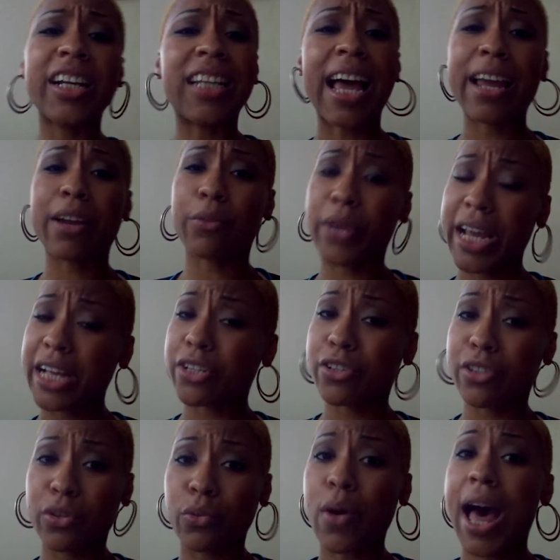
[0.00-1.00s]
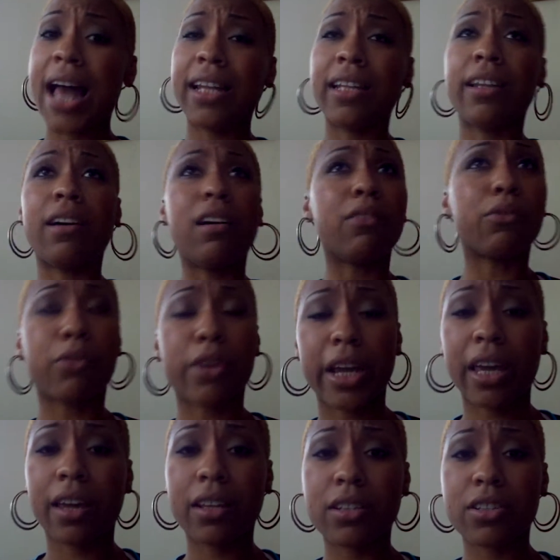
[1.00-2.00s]
like ranch too. I love
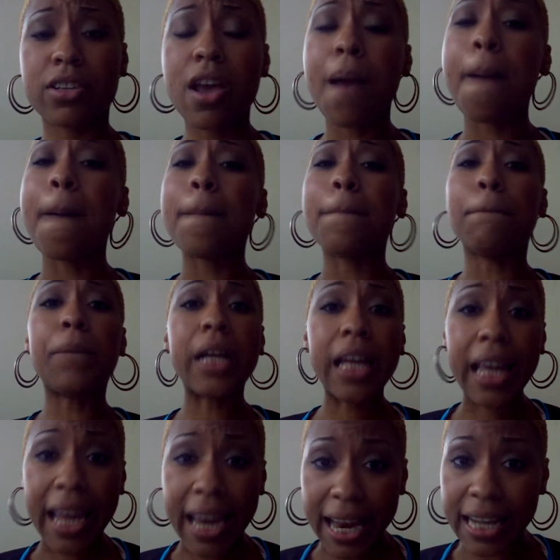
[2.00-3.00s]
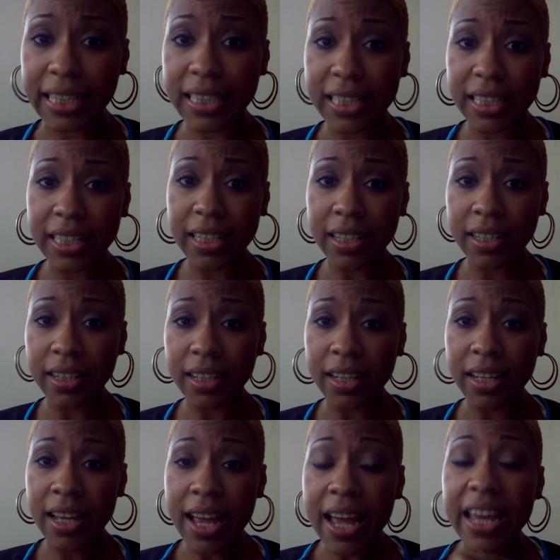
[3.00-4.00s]
ranch. But
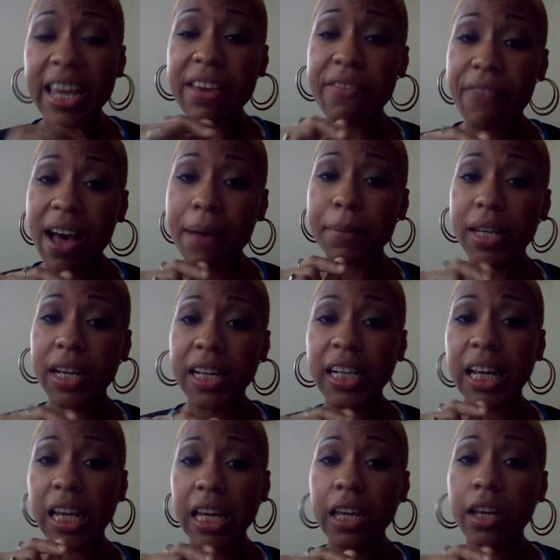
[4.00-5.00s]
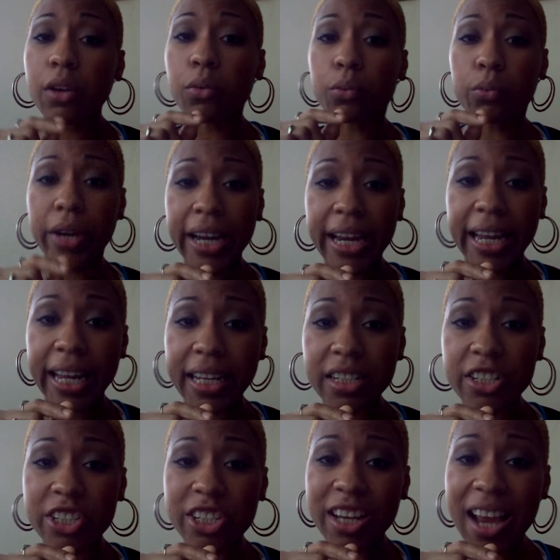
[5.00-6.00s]
if I'm gonna eat
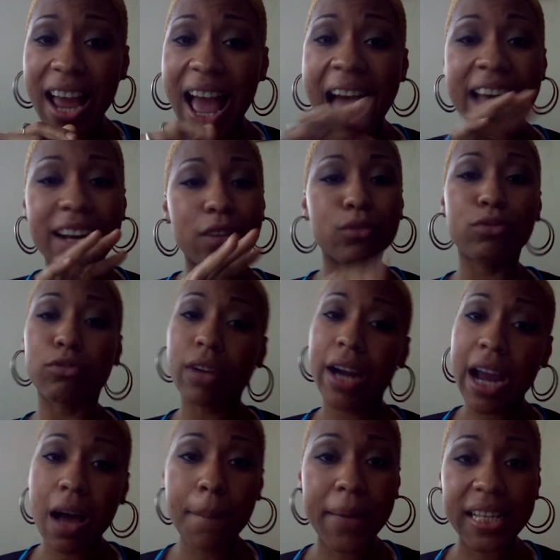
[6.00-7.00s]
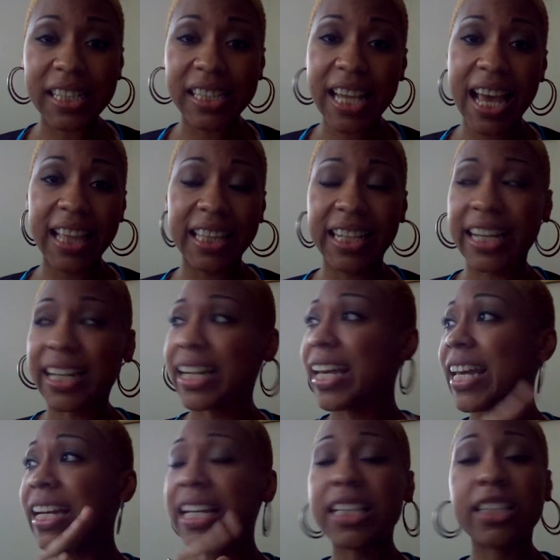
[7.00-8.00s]
ranch, I don't drown my salad in it.
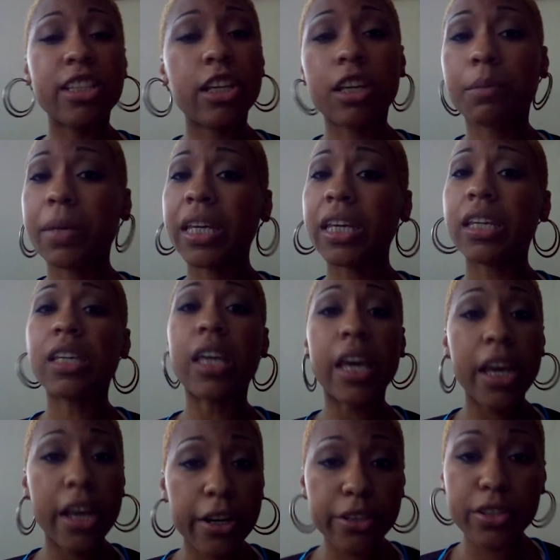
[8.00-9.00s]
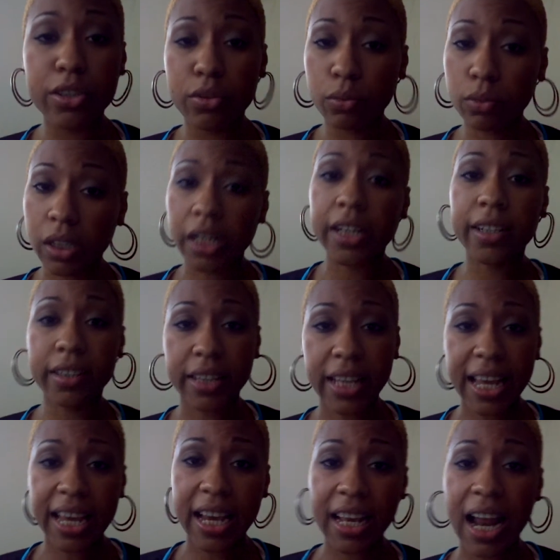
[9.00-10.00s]
And it took me years to learn
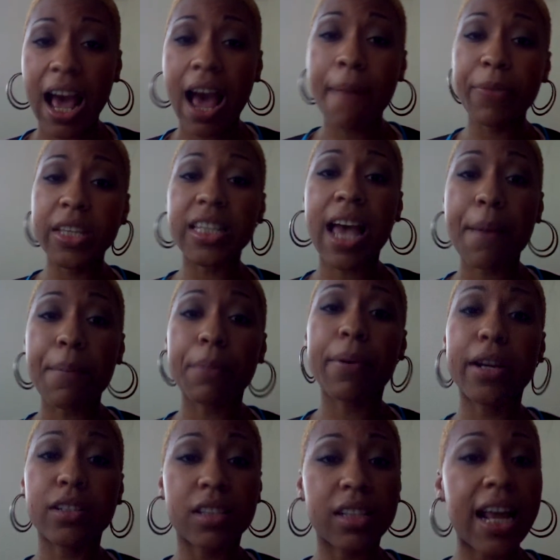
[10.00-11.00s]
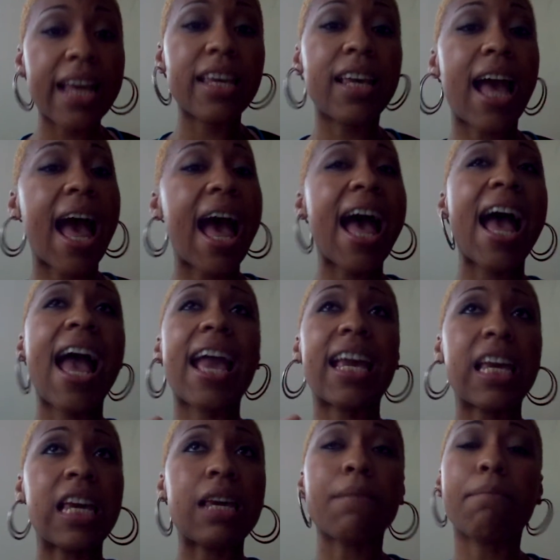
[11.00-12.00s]
that. I'm the type of person I I
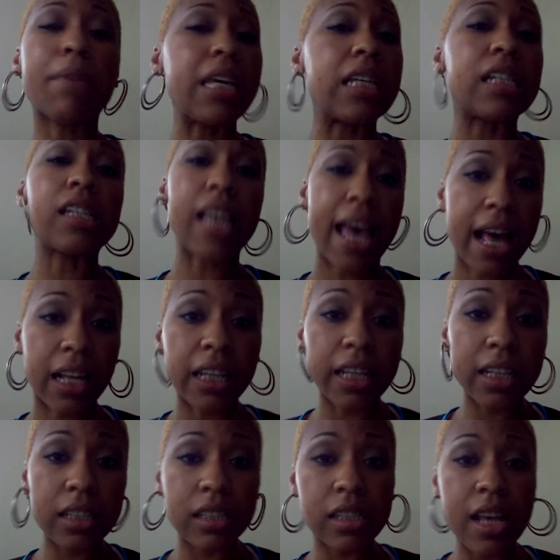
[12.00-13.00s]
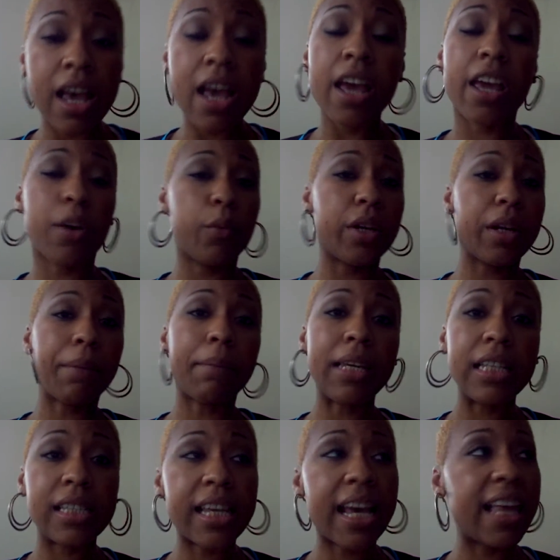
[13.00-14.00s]
eat meat salads. And what a
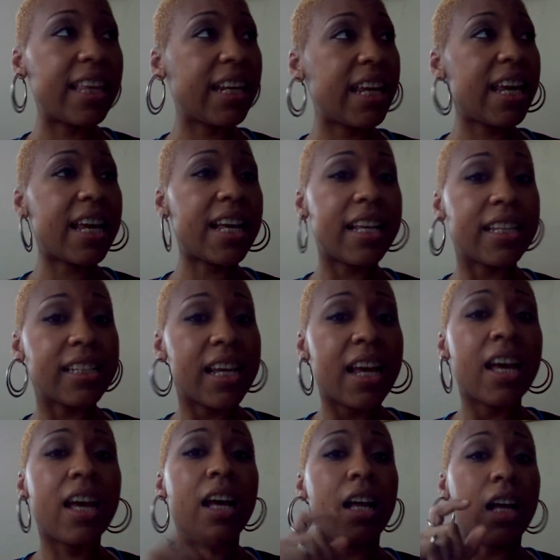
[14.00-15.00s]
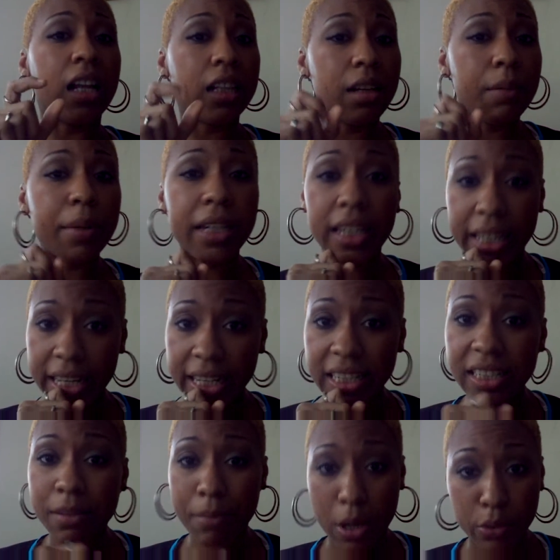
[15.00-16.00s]
meat salad is, a little bit of
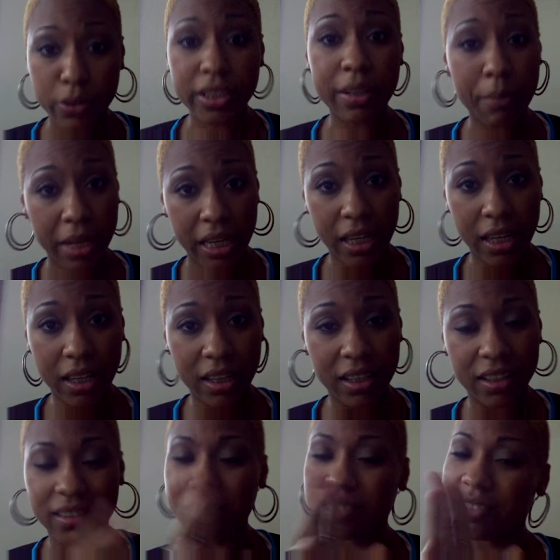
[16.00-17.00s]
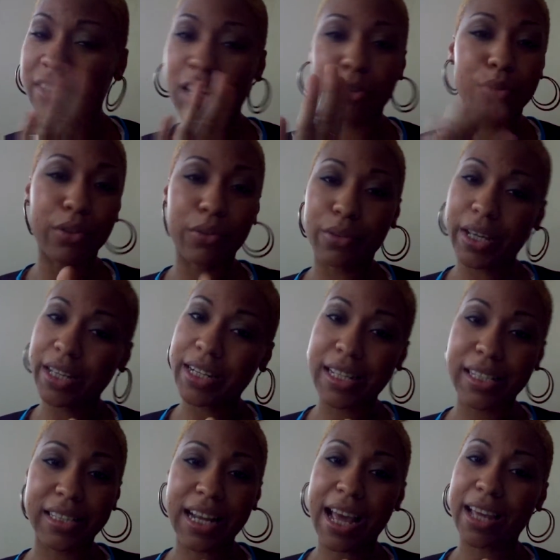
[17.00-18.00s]
lettuce and mostly meat. Don't do that.
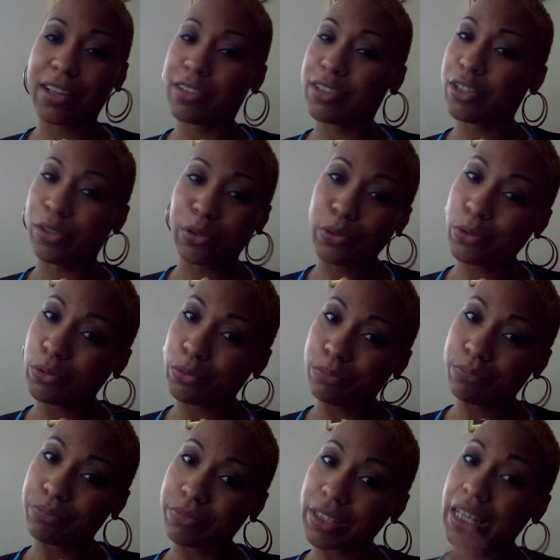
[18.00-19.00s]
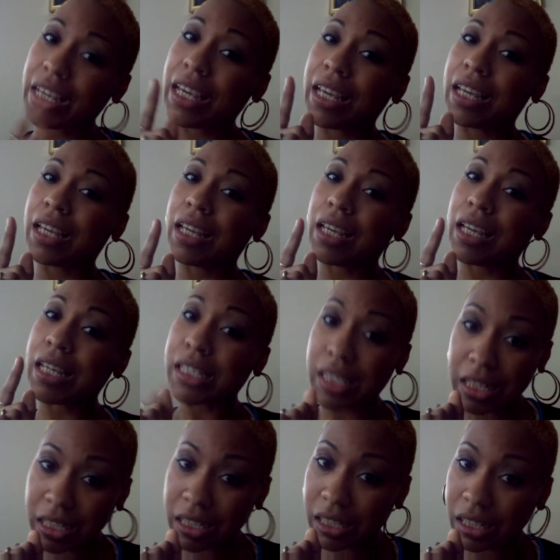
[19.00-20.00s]
That's not cool. It's
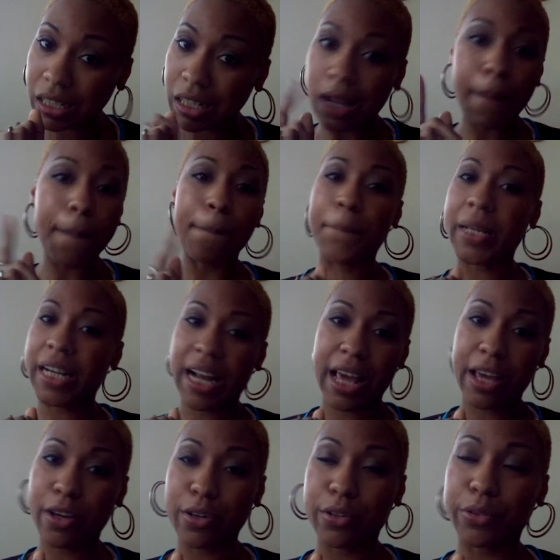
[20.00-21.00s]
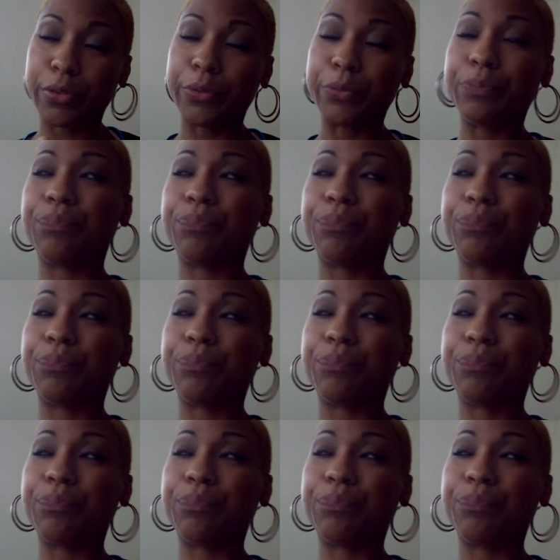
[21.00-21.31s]
good, but it ain't cool.